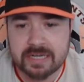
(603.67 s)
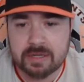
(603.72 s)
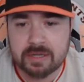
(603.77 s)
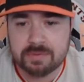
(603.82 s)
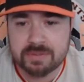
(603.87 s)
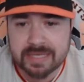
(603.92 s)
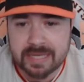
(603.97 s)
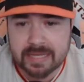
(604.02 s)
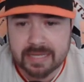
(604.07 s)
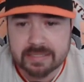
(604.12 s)

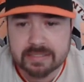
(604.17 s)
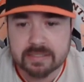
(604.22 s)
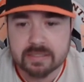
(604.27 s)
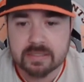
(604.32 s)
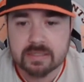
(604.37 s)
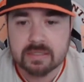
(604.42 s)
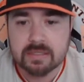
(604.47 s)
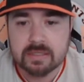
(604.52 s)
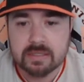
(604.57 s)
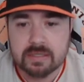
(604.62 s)
down yet.
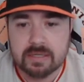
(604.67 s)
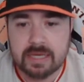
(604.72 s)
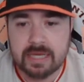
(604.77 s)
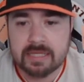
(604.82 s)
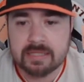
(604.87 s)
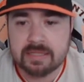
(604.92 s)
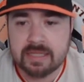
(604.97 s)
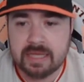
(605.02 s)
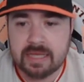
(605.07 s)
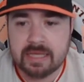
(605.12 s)

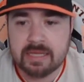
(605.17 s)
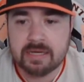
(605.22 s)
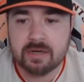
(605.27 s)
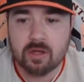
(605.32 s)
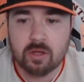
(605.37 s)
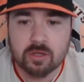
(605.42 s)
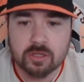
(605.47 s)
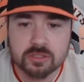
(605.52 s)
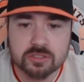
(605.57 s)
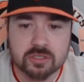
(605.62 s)
And then
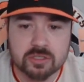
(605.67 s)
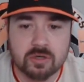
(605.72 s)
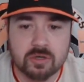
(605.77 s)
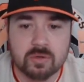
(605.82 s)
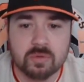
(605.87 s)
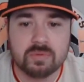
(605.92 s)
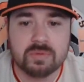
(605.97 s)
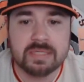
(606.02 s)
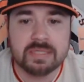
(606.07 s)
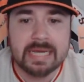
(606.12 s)

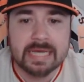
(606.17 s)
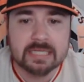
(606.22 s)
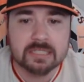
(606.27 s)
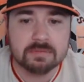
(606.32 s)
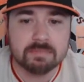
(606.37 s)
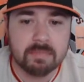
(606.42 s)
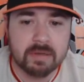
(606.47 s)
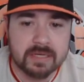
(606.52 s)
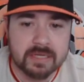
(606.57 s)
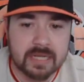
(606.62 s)
also next
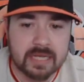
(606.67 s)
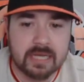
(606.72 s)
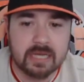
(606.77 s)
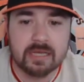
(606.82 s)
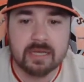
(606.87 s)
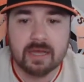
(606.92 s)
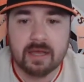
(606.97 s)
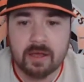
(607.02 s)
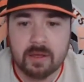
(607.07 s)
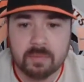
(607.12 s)

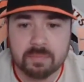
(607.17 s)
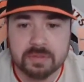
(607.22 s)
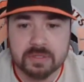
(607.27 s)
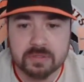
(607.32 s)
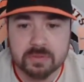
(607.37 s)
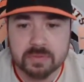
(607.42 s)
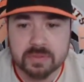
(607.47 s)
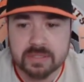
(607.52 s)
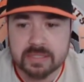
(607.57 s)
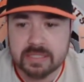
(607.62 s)
Monday, I'll be
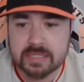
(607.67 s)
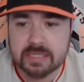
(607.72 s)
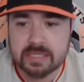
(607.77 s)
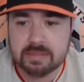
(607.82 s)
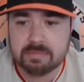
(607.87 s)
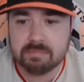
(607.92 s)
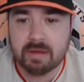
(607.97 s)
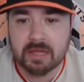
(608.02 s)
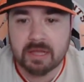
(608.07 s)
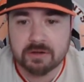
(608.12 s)
doing the
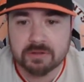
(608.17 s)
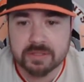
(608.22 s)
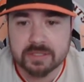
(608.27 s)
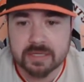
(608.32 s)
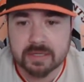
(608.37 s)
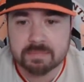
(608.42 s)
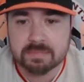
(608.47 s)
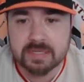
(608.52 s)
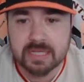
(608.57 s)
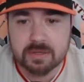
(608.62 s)
minor
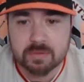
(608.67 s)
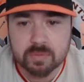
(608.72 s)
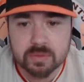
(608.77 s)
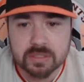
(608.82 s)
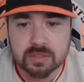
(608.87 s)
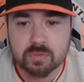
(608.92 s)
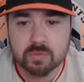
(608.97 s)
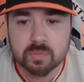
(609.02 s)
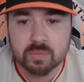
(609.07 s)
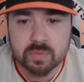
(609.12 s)
league update
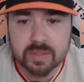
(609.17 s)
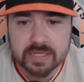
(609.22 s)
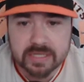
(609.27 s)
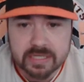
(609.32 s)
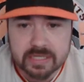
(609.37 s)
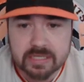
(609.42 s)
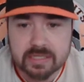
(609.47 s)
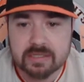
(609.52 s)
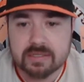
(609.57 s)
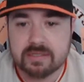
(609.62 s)
with
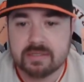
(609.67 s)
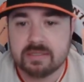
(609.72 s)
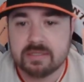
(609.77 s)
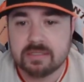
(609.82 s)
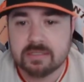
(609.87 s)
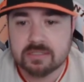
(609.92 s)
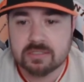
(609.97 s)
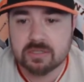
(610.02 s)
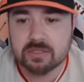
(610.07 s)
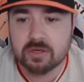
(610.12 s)
Ricky.
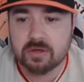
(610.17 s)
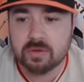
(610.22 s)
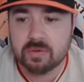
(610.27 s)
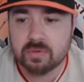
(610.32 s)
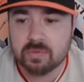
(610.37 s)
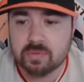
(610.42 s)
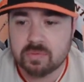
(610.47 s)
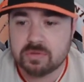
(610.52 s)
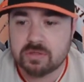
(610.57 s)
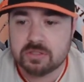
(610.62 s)

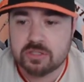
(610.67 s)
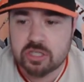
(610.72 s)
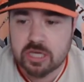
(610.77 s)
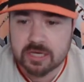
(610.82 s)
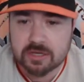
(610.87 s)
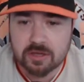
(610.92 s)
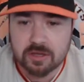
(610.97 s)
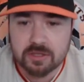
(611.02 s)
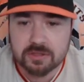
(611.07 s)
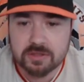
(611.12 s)
So
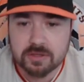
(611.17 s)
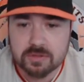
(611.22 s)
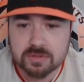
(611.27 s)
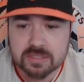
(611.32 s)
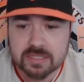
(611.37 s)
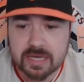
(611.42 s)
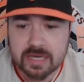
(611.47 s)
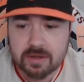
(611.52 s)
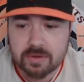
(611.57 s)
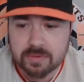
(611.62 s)
check all
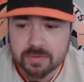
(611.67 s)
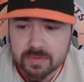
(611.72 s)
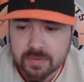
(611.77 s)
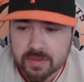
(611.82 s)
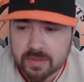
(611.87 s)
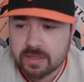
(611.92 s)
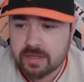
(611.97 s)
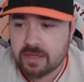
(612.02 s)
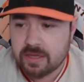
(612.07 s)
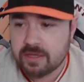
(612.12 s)
those out.
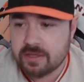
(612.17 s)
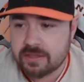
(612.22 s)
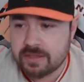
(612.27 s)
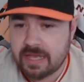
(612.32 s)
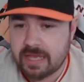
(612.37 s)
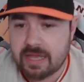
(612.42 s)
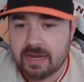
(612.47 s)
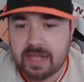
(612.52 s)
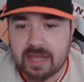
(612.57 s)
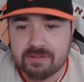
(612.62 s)
Other than
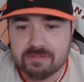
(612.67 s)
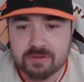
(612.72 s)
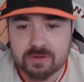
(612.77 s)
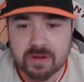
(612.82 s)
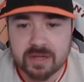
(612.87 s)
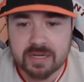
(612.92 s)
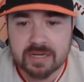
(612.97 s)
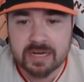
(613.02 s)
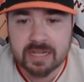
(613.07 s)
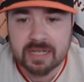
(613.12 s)
that, have a
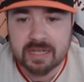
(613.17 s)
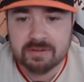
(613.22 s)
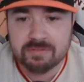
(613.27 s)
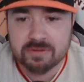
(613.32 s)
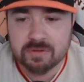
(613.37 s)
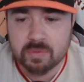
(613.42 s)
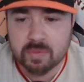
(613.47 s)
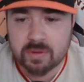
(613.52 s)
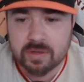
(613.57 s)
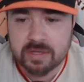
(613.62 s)
great day,
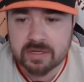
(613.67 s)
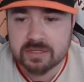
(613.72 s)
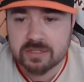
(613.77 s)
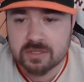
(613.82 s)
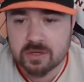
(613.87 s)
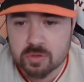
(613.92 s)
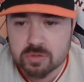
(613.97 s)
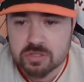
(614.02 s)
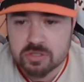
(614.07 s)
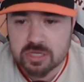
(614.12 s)
everyone.
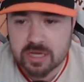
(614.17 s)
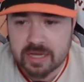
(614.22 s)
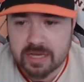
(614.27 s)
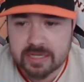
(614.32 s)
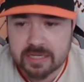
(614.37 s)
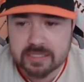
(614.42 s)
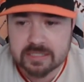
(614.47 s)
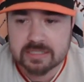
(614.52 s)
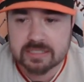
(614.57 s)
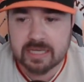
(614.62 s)
Go
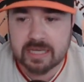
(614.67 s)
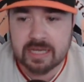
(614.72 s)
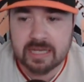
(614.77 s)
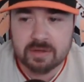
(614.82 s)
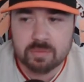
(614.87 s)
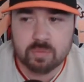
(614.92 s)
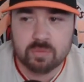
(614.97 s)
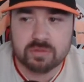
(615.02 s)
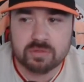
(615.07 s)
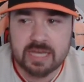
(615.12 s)
Giants,
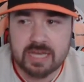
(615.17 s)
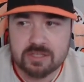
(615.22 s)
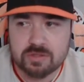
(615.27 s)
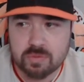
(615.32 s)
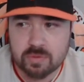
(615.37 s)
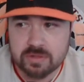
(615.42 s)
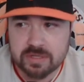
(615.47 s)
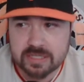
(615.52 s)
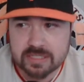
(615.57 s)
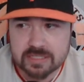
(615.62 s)
and we'll catch
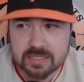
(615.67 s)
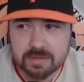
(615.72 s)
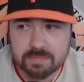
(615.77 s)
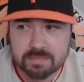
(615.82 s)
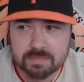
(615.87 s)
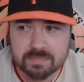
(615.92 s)
you all next time.